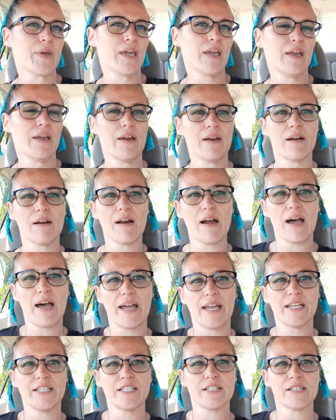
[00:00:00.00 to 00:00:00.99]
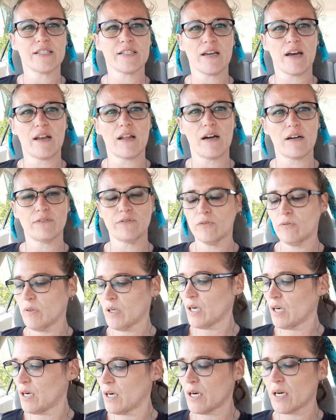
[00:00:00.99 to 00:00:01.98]
here. I just got off
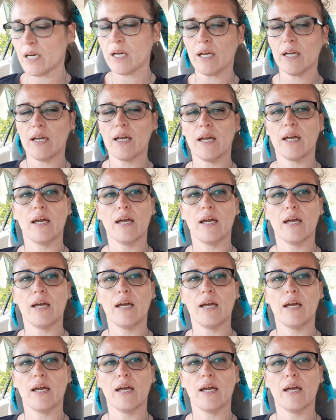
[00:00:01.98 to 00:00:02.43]
work.